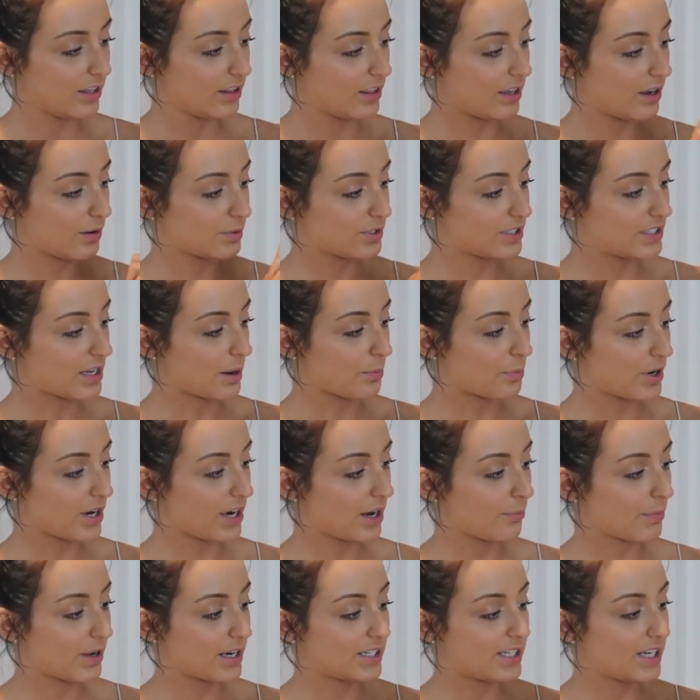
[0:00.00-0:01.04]
that was
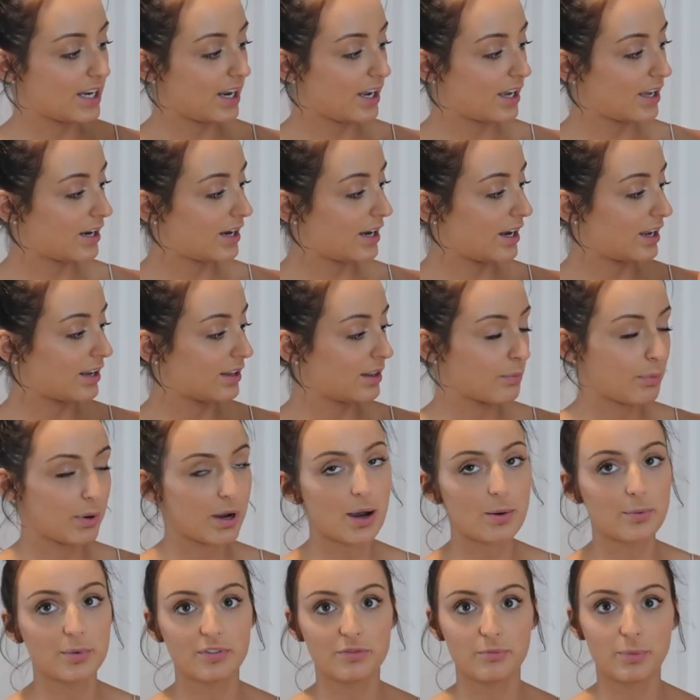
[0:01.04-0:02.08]
separating my tan and the
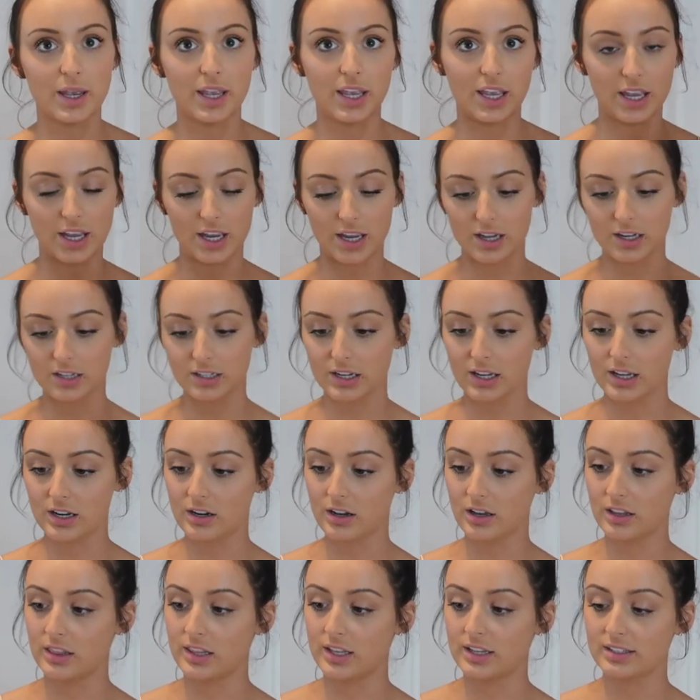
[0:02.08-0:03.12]
palm of my hand and
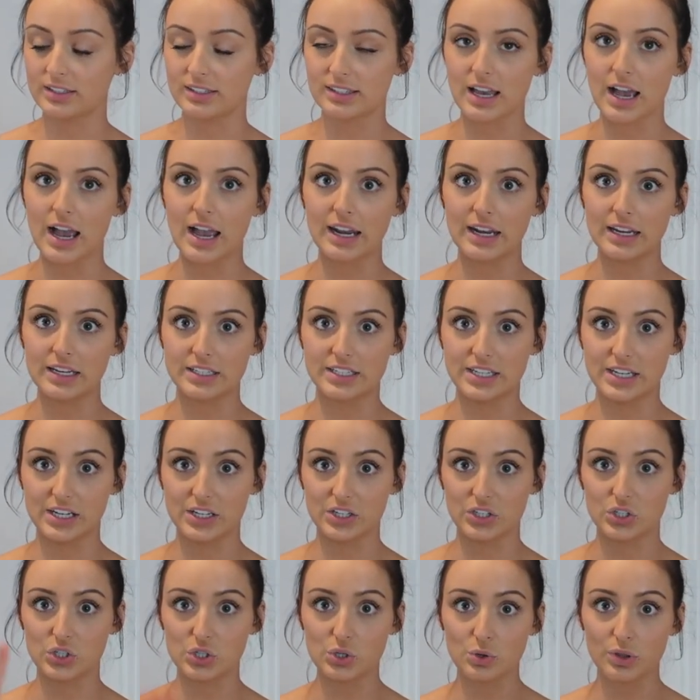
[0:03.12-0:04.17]
on this side it
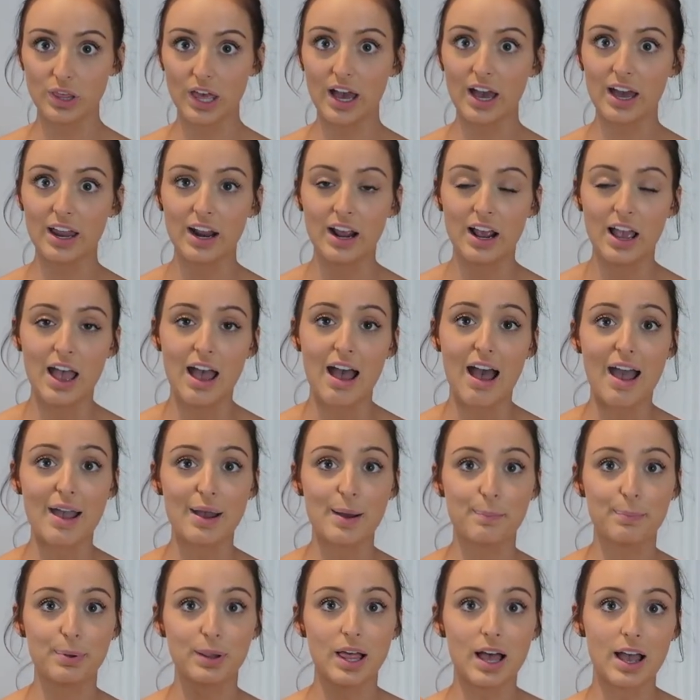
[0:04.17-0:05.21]
didn't do that. I
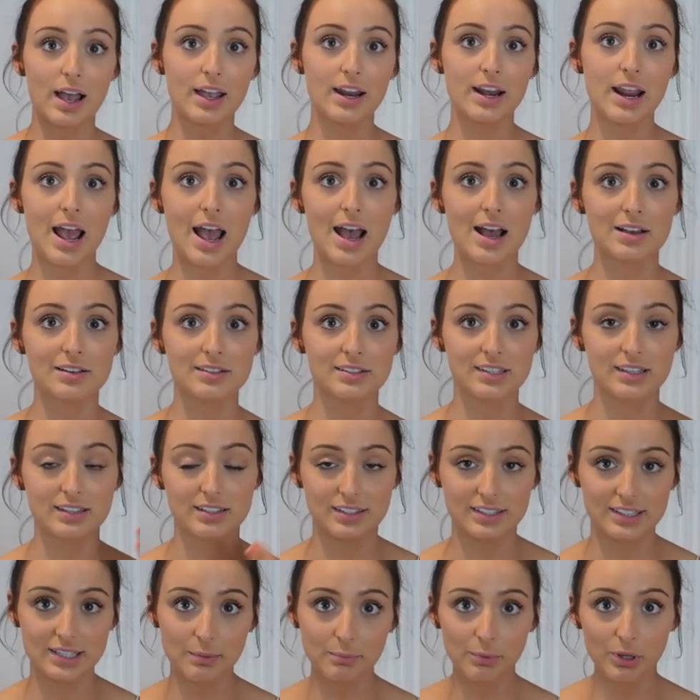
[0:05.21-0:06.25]
applied as
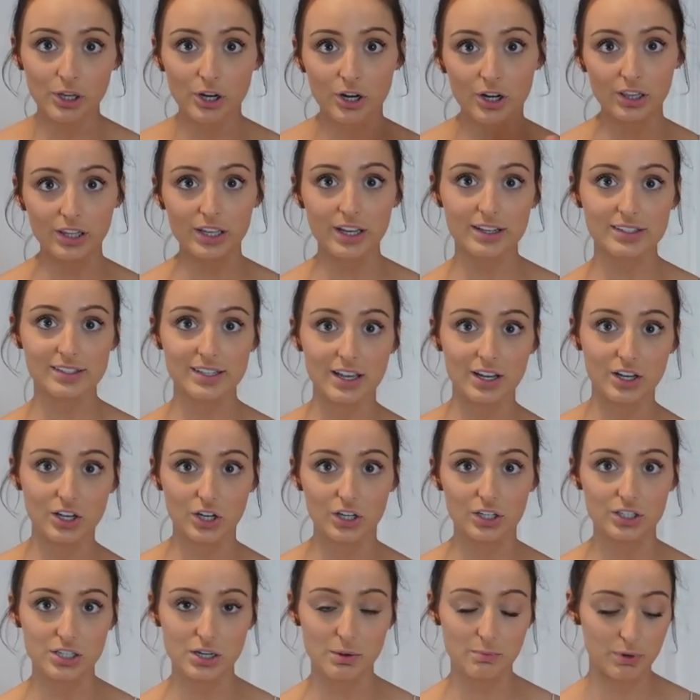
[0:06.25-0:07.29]
similarly as I
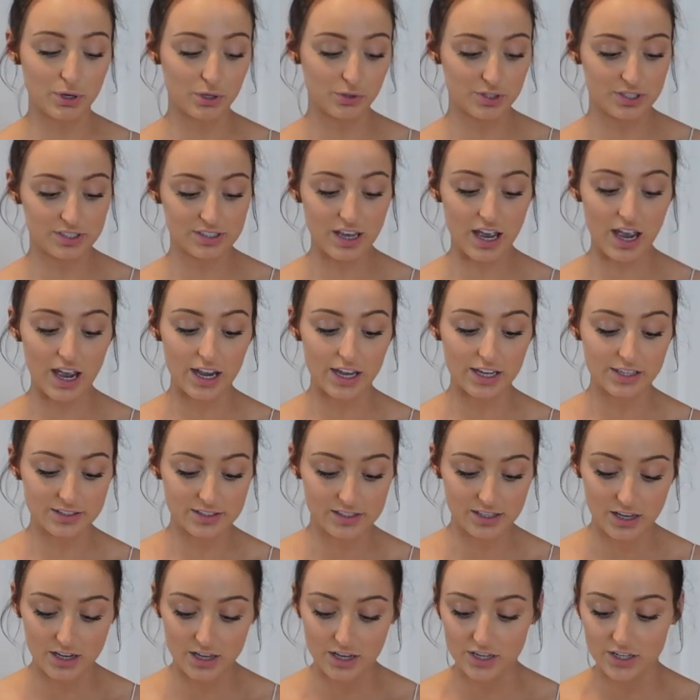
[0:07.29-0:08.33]
could to both
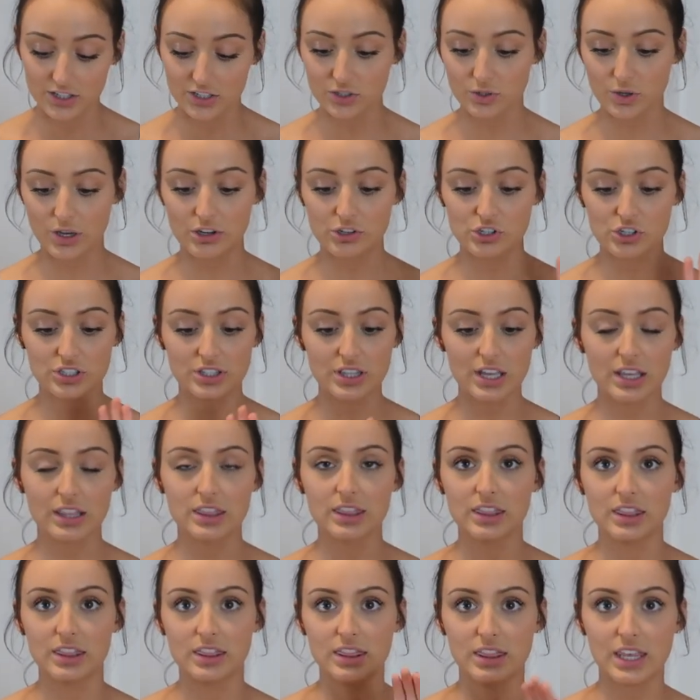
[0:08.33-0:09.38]
sides so I just
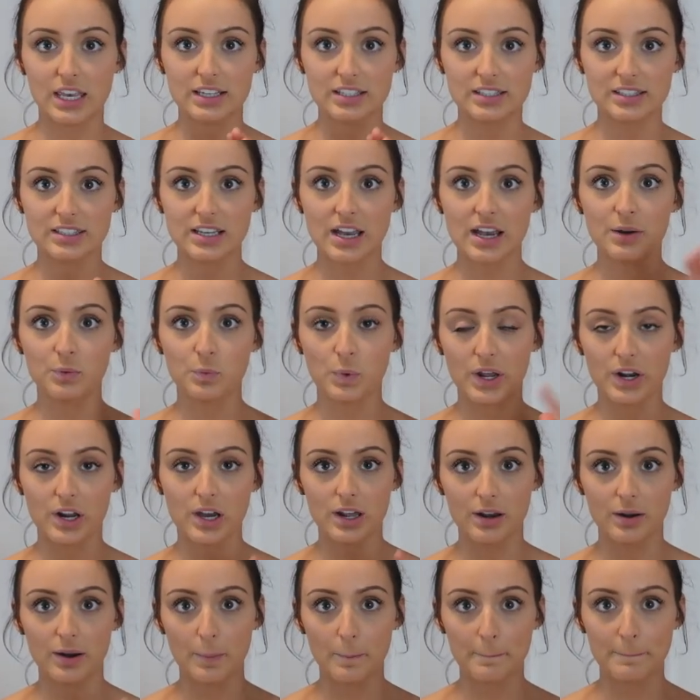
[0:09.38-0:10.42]
think this side went
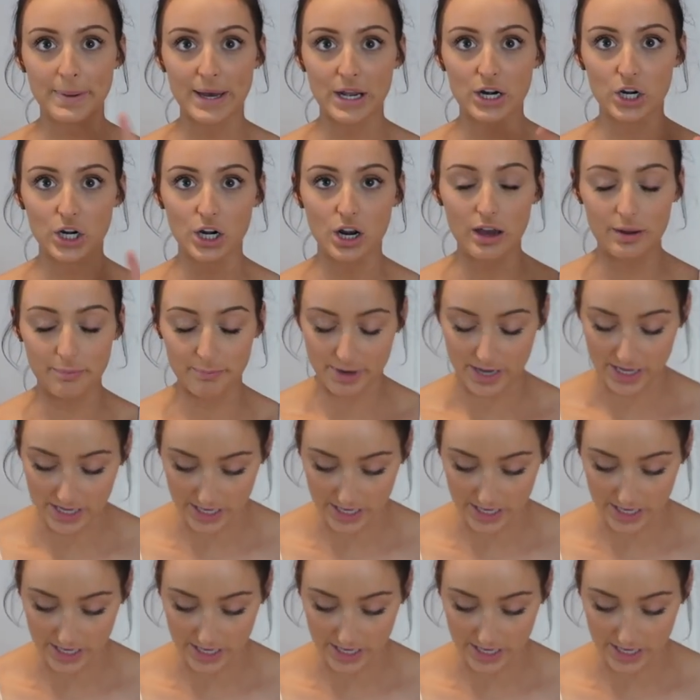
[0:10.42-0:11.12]
on better on my